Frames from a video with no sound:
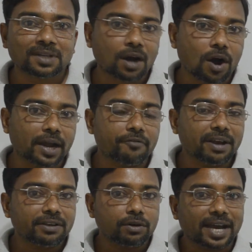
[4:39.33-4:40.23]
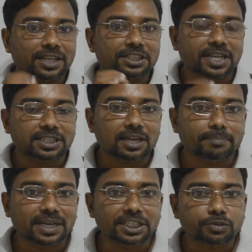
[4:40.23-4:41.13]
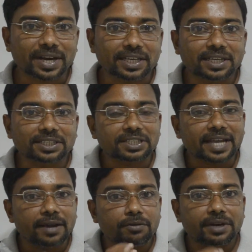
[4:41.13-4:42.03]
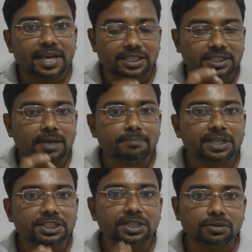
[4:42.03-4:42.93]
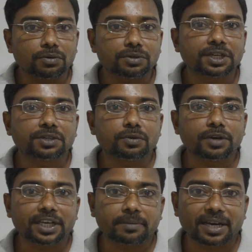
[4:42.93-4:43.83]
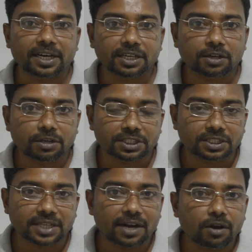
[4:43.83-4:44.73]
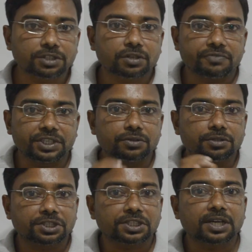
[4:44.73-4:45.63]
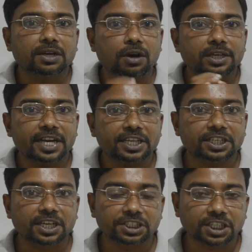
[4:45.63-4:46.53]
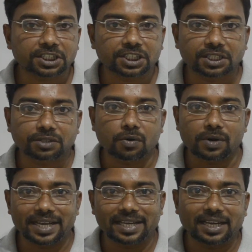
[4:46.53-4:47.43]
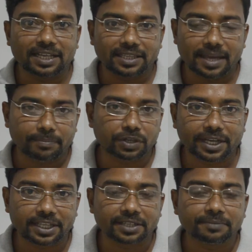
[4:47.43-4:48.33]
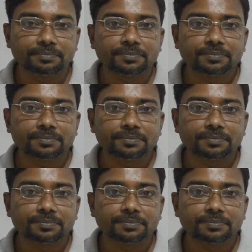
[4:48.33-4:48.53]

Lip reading: Okay, when we look at this example, it's very clear this every examples include two independent clauses, and also we used coordinating conjunction to link them together.